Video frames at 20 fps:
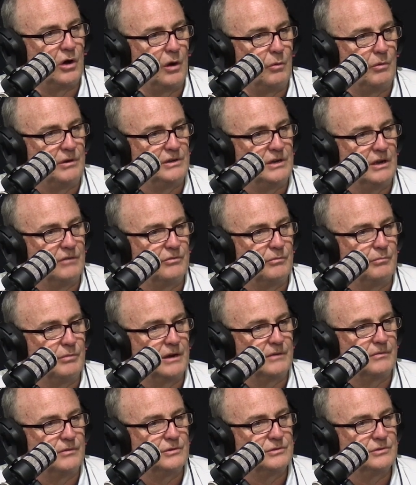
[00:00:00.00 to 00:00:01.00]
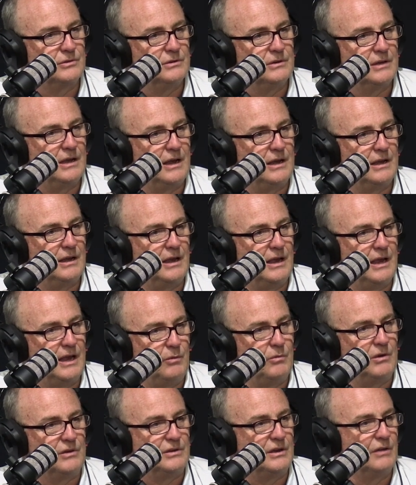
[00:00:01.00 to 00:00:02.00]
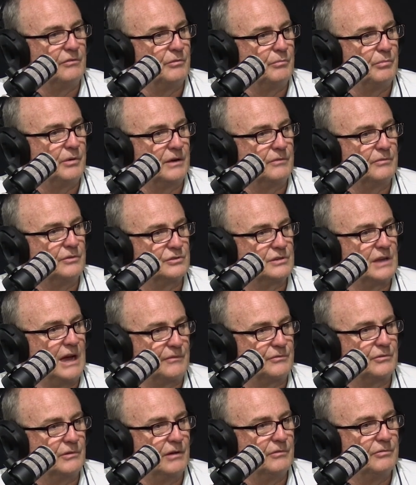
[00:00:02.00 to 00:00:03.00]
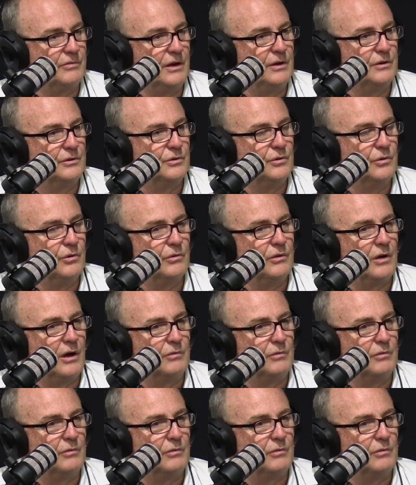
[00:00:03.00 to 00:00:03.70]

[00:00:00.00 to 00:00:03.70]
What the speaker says: I went down for breakfast, and he went down for breakfast after our phone call.